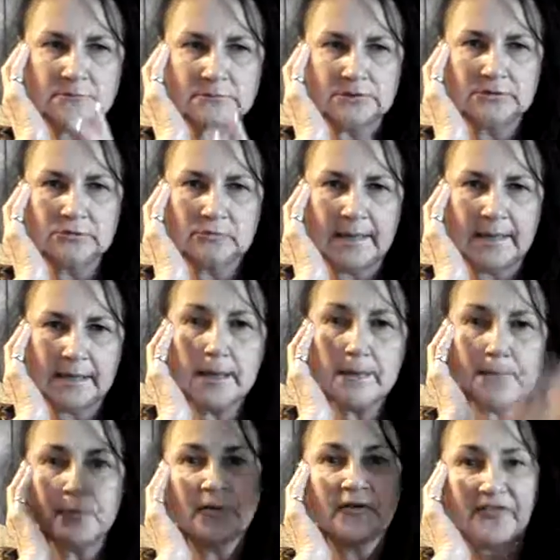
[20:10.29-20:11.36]
You wake
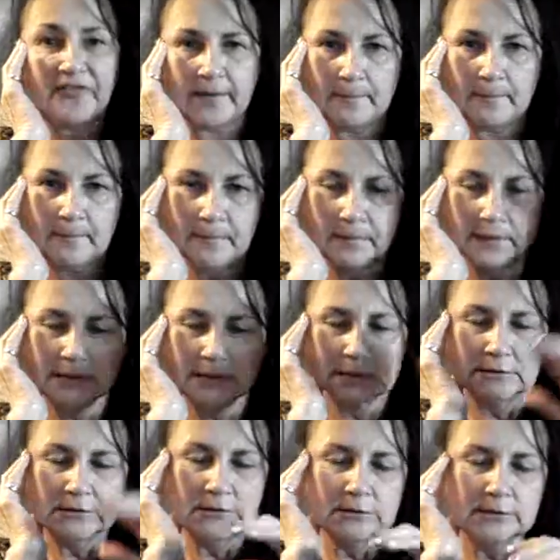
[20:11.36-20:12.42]
up with them,
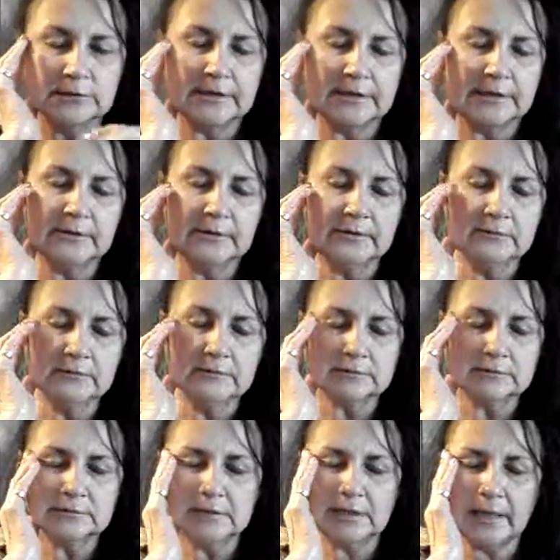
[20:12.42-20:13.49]
you know.
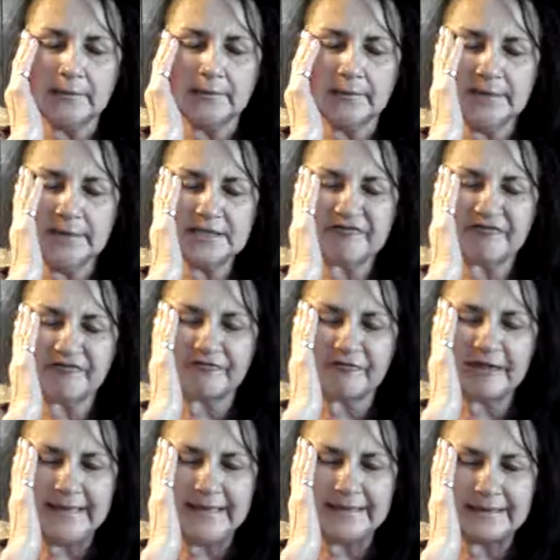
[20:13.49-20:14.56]
I mean, um, it's
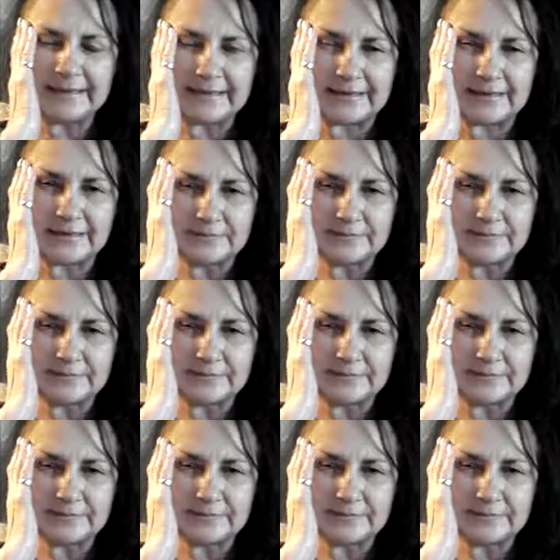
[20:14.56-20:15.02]
frightening.